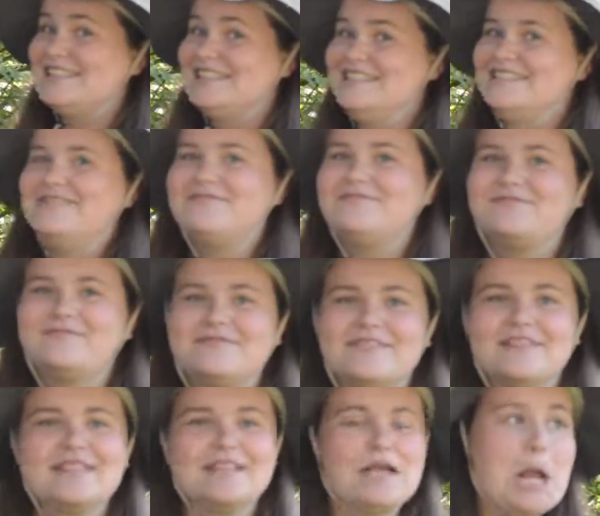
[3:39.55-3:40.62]
Other
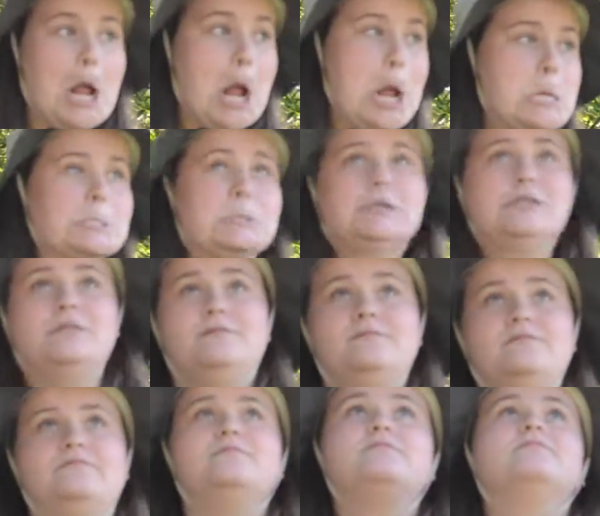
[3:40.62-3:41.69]
animals that
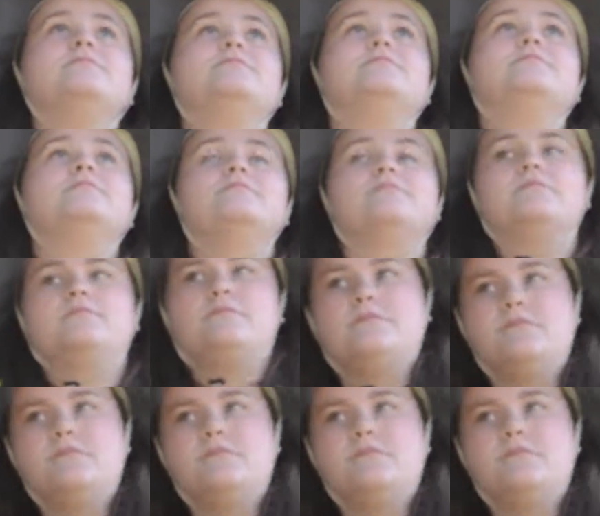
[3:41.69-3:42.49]
occupy this biome